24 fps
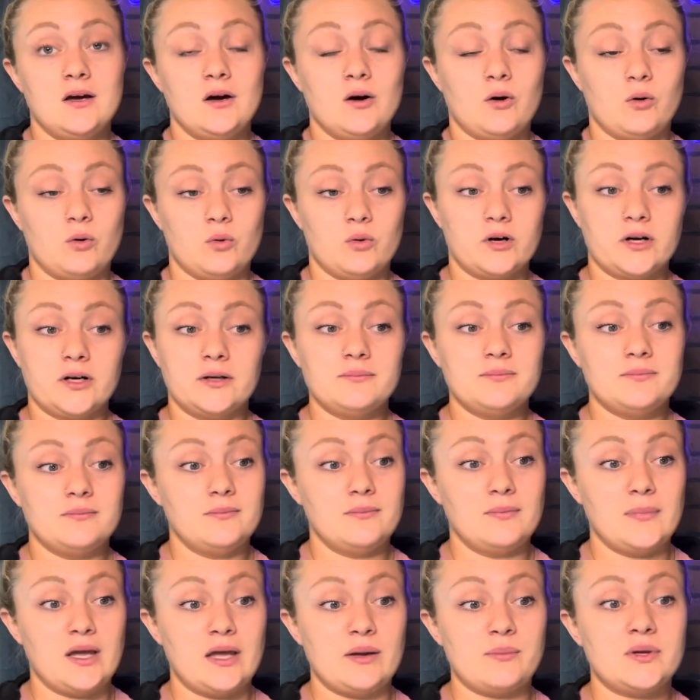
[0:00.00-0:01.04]
Or
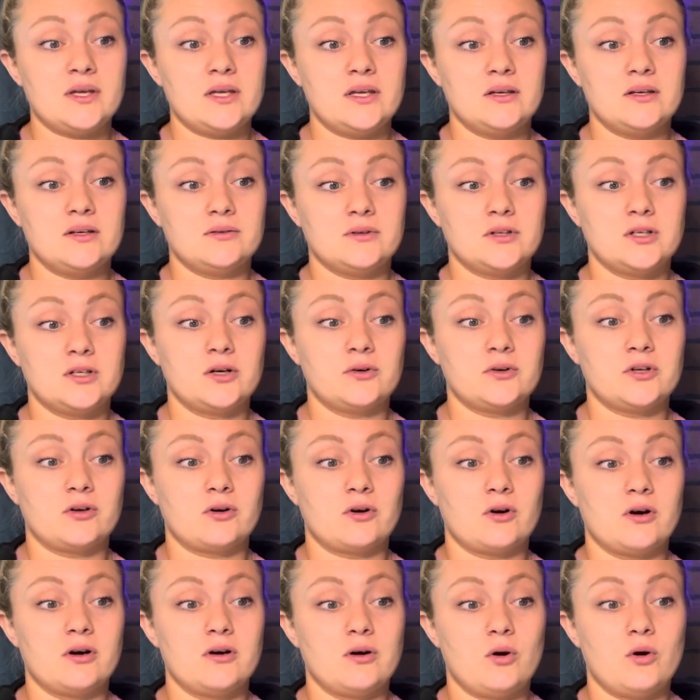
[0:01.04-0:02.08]
maybe,
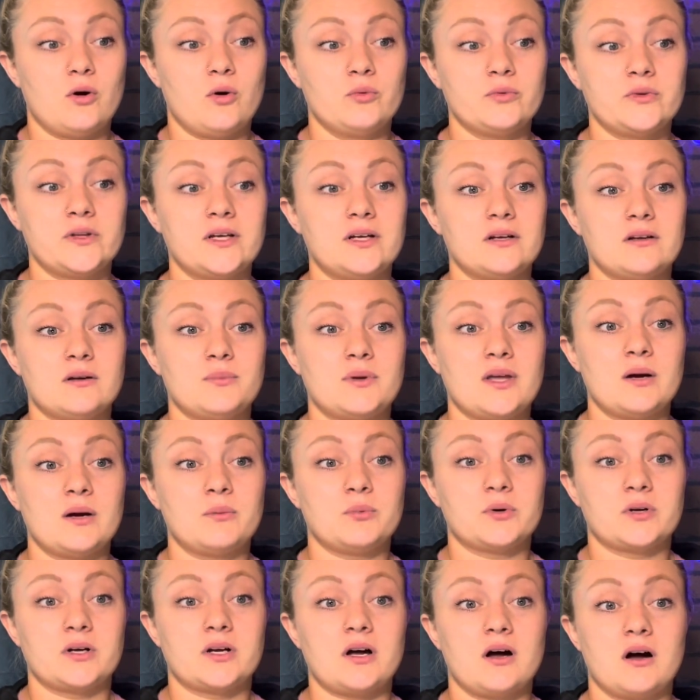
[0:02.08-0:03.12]
you're only going to be
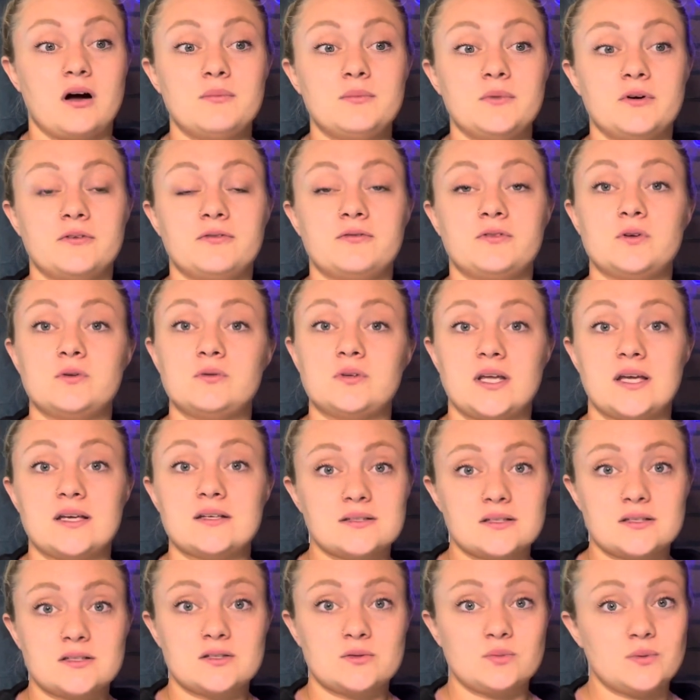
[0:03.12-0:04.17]
able to come a few
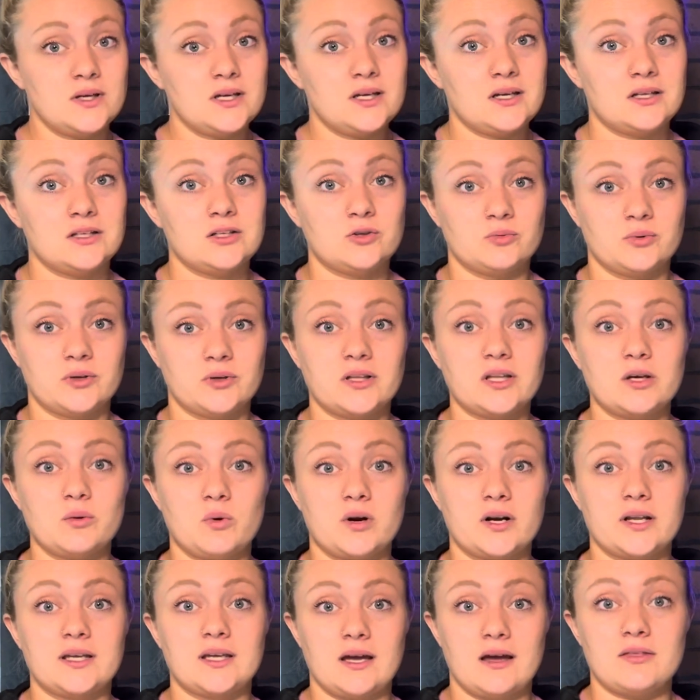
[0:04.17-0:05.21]
days this week and you really
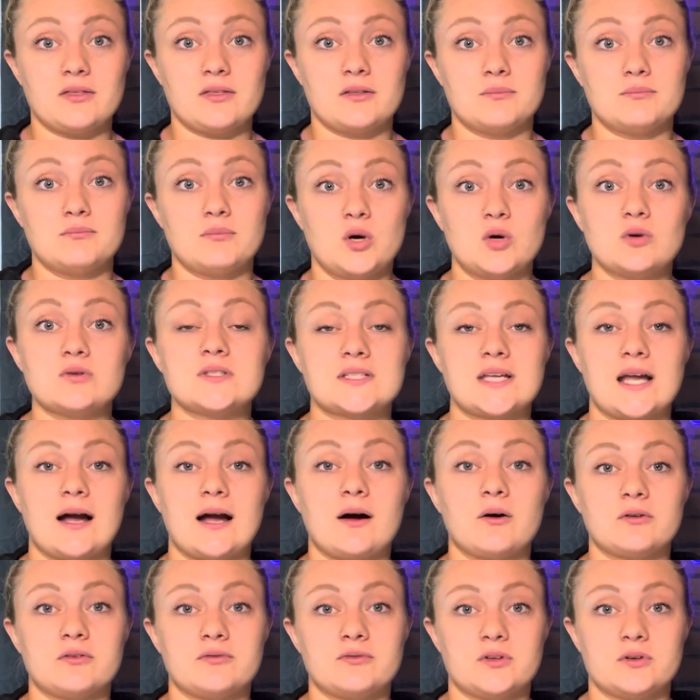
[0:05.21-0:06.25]
want to get the most
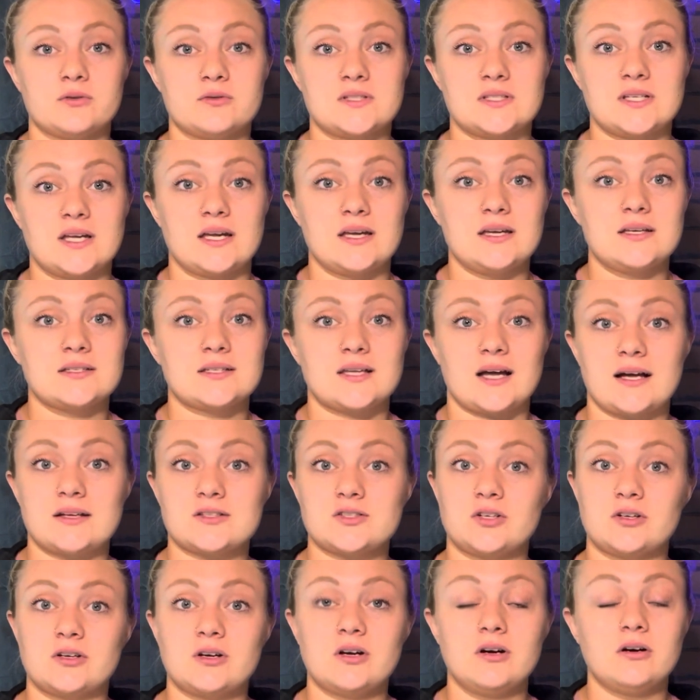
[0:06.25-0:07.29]
out of those days.
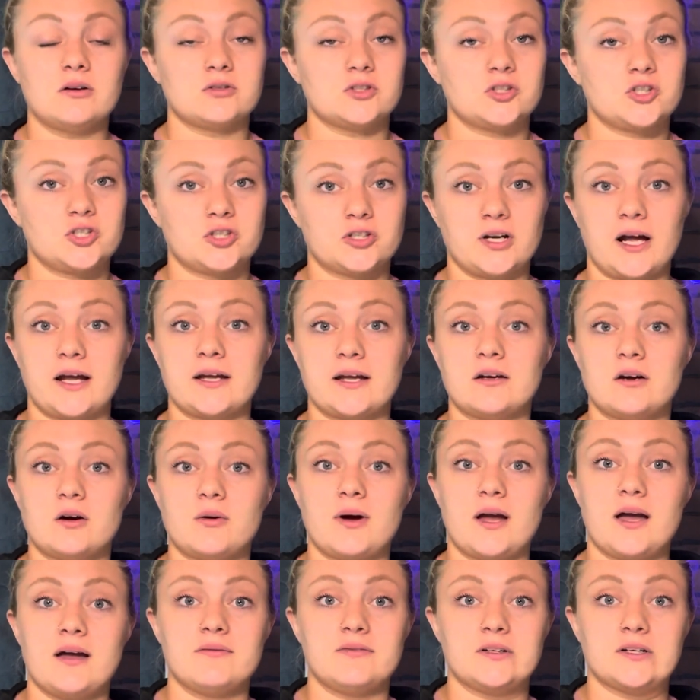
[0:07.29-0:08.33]
Ask your coach, should I go
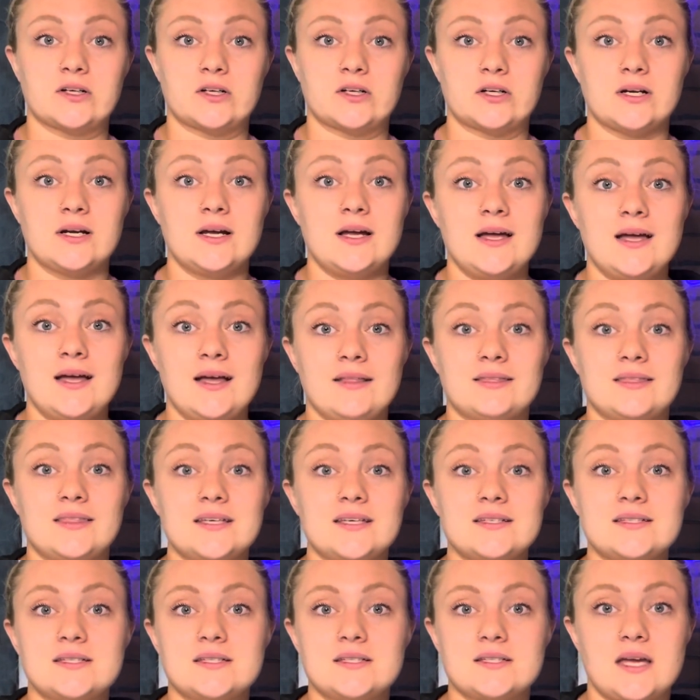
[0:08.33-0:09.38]
heavier
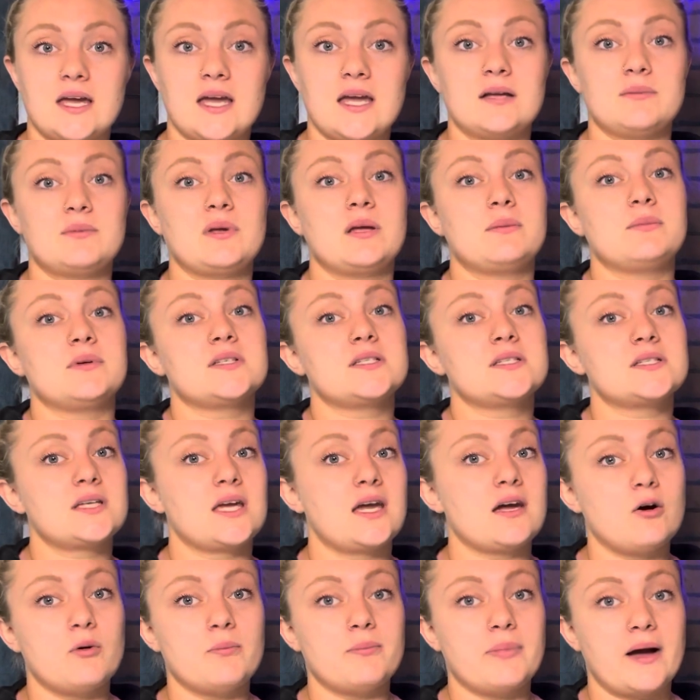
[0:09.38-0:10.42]
this day and maybe
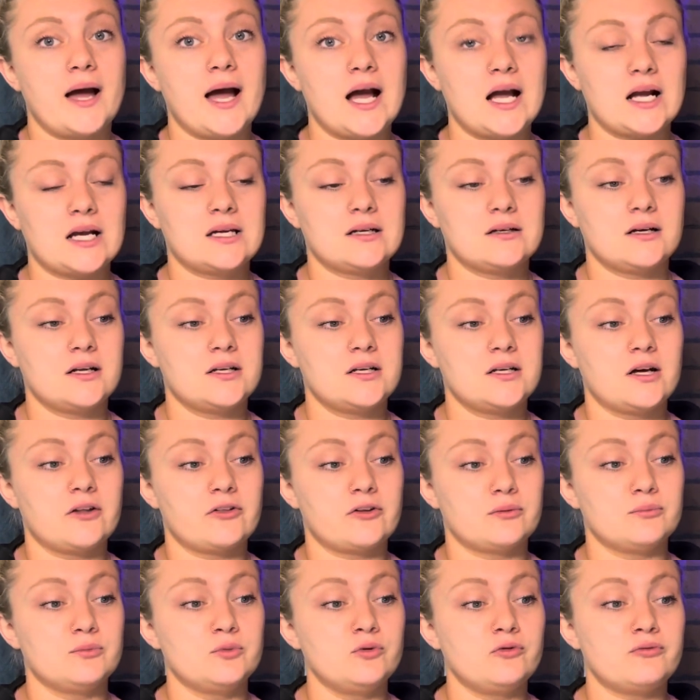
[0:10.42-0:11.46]
scale back
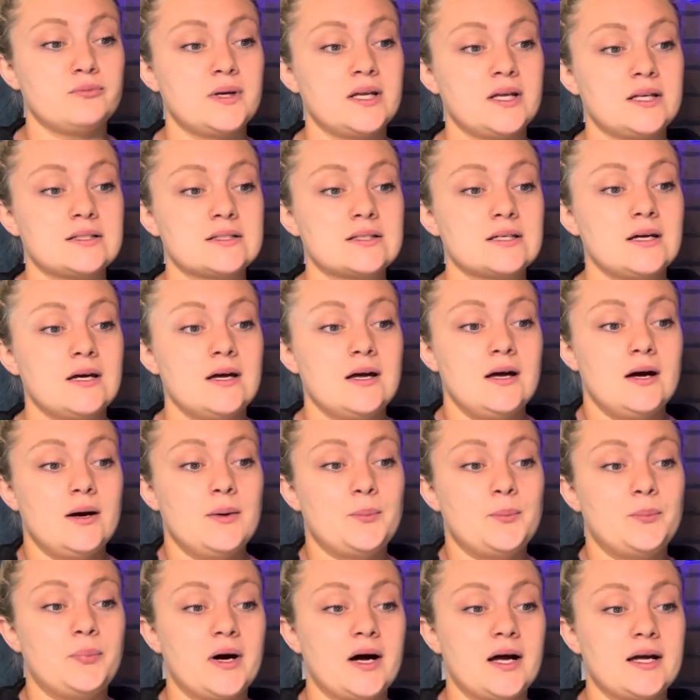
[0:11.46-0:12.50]
another movement?
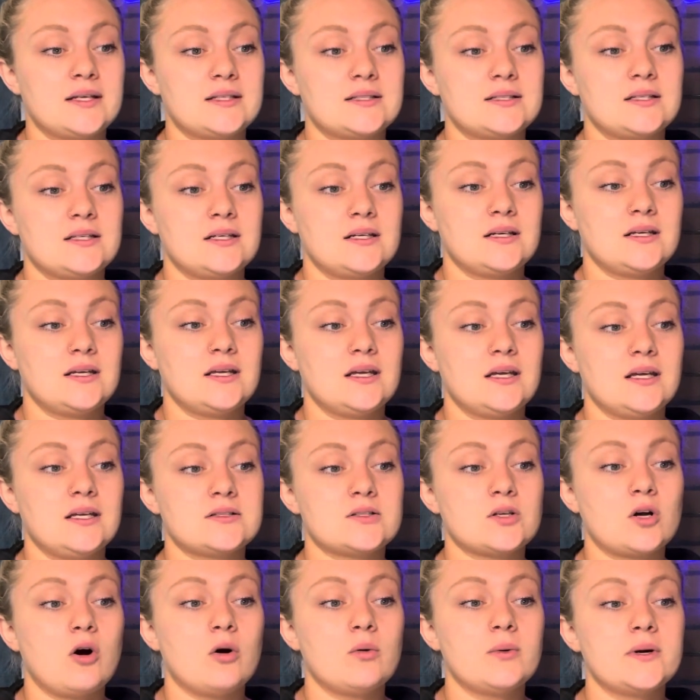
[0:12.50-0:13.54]
But it's
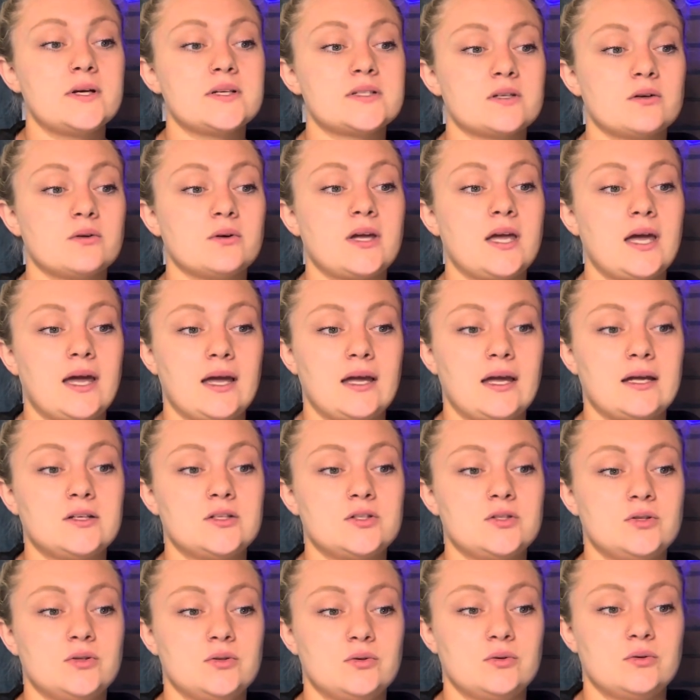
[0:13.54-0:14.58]
always okay
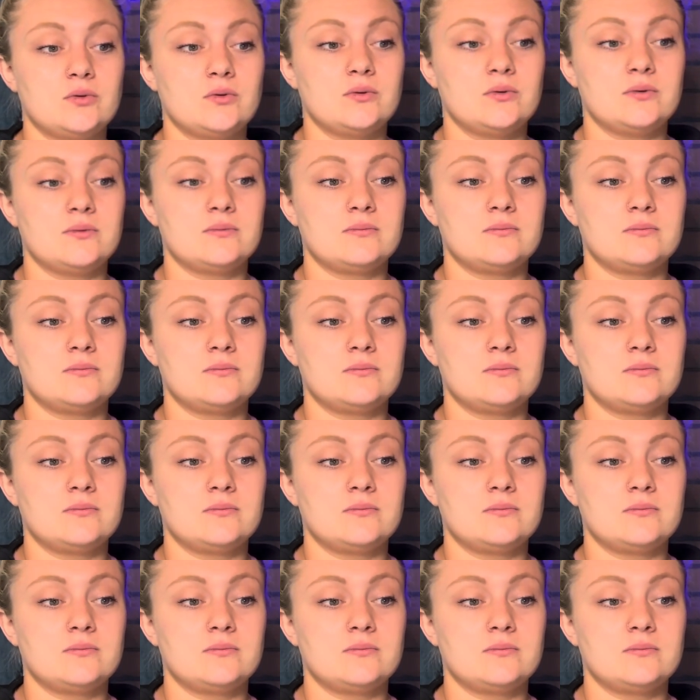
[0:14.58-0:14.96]
to